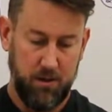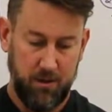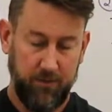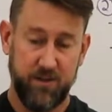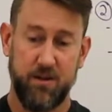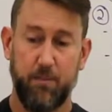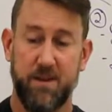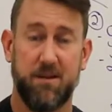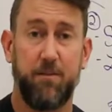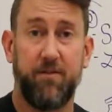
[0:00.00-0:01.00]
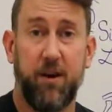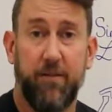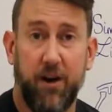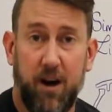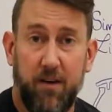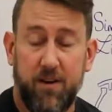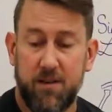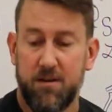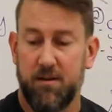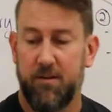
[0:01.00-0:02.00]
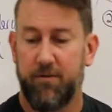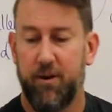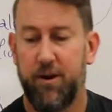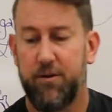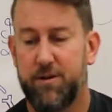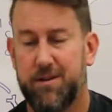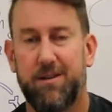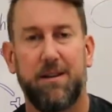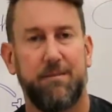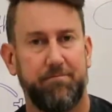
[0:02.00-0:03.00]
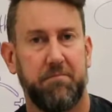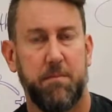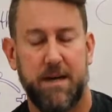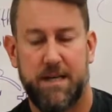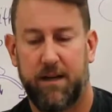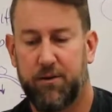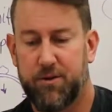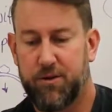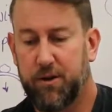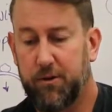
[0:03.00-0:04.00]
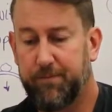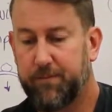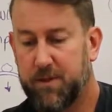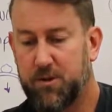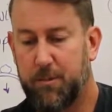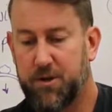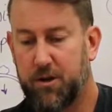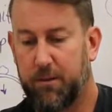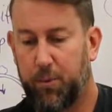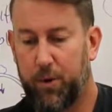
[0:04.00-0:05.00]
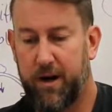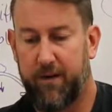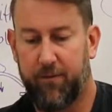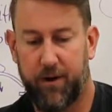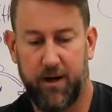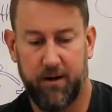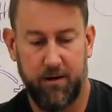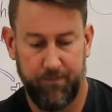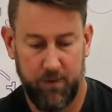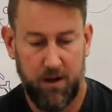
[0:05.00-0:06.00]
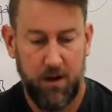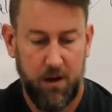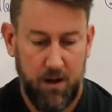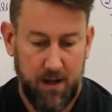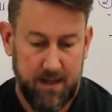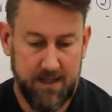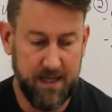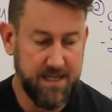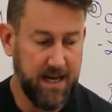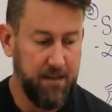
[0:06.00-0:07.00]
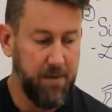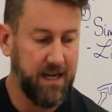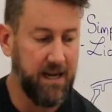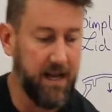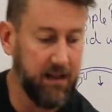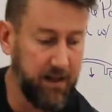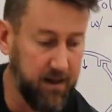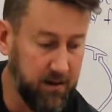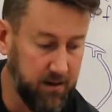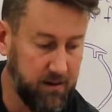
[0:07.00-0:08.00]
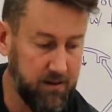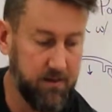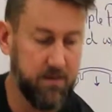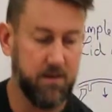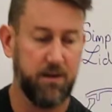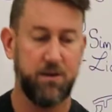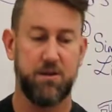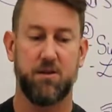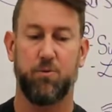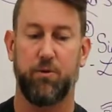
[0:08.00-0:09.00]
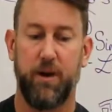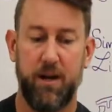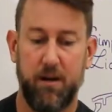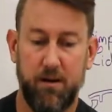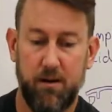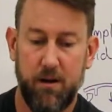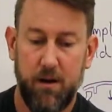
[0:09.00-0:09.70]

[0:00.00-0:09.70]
For some, that's going to be very, very obvious. For others, it might take a little struggle. So I'm just going to point it out for you here. Since I'm making a lid, such as this one right here,